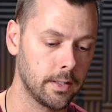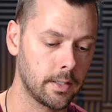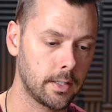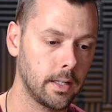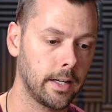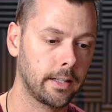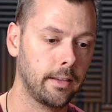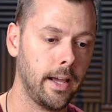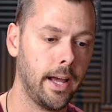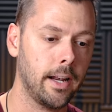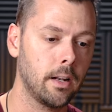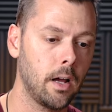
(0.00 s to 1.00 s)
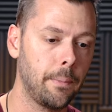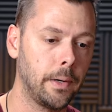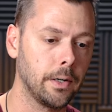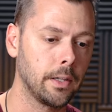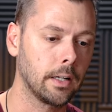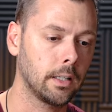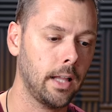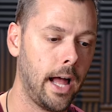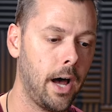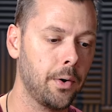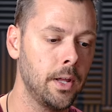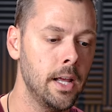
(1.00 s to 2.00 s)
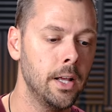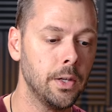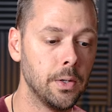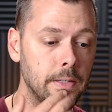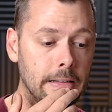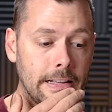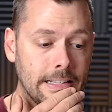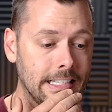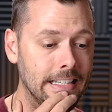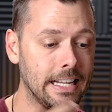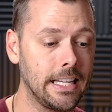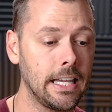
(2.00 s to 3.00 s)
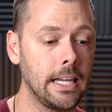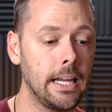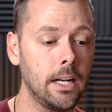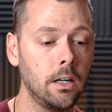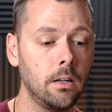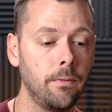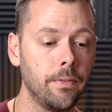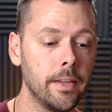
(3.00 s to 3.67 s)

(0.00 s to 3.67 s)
let's select that, up here to the cloud, you see it syncing here.